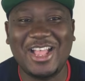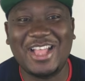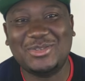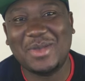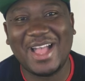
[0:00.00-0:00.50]

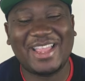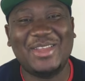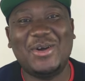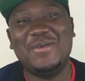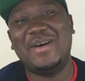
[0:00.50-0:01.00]
That's where I get
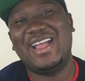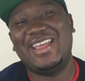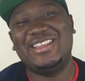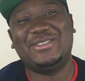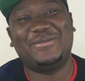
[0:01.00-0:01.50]
all my
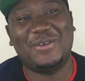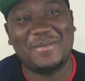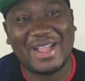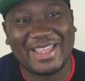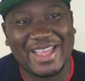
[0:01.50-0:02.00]
energy from,
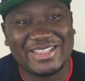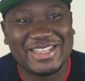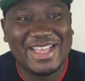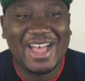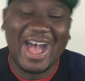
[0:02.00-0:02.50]
I guess.
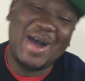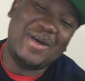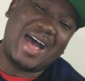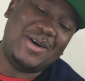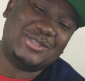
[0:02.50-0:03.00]

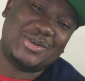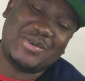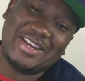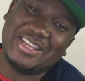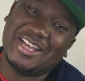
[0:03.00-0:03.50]
I, I was
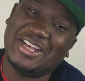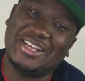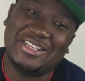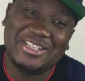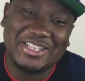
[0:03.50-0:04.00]
already
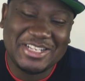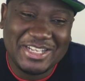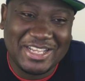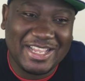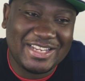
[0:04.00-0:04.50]
uh,
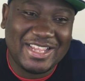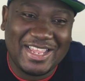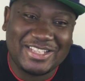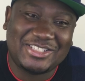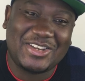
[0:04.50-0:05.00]
an
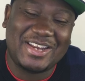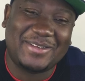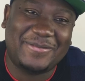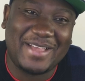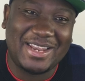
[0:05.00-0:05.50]

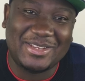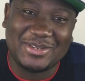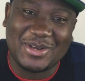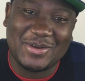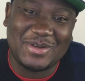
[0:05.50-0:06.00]
energetic fella,
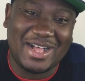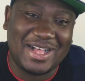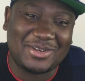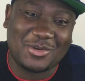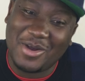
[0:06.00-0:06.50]
you know.
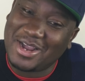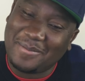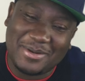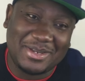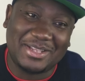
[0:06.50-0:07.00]
Uh, growing
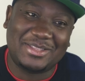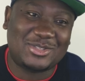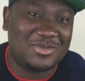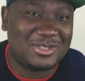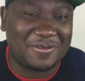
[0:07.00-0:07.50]
up in, in the
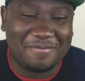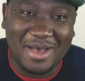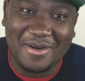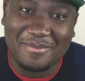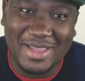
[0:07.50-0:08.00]
streets of
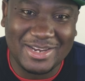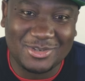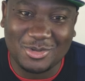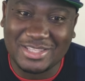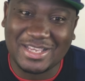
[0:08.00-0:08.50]
Mbare, man,
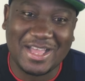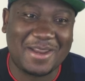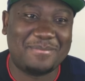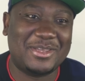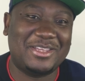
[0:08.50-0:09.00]
you either
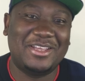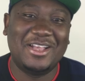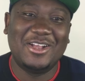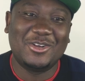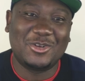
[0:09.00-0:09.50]
got to be
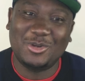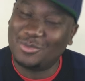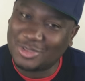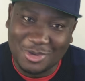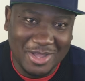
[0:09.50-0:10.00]
good
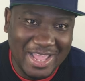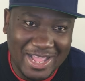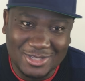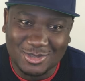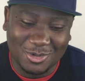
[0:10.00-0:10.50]
with your
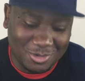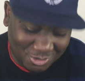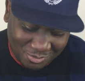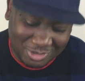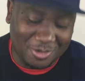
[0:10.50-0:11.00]
hands or
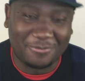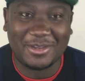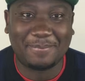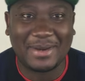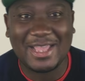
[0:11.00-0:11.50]
good with your
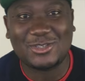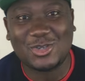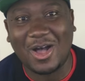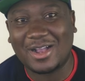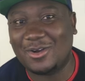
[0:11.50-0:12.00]
feet playing
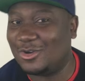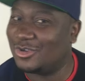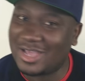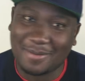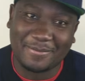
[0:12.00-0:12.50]
soccer or
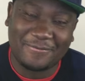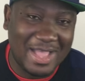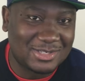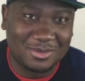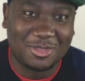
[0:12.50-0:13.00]
you got to be
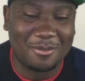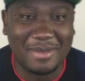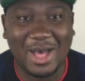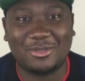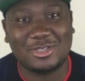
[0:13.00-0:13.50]
fast with your
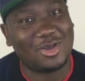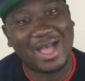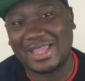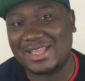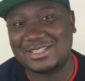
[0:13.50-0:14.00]
mouth. So
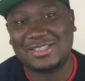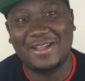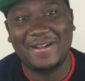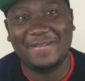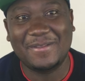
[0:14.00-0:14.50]
I guess
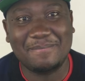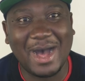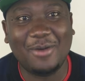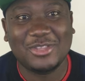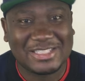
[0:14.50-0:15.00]
the
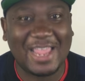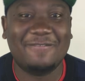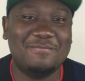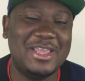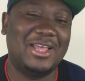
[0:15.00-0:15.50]
mouth
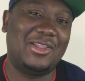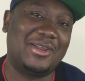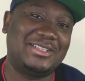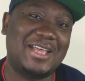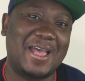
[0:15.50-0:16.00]
saved me a
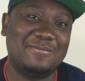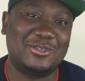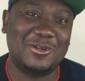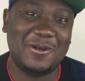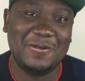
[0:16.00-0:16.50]
lot of times,
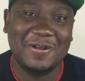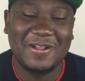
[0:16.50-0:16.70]
you know.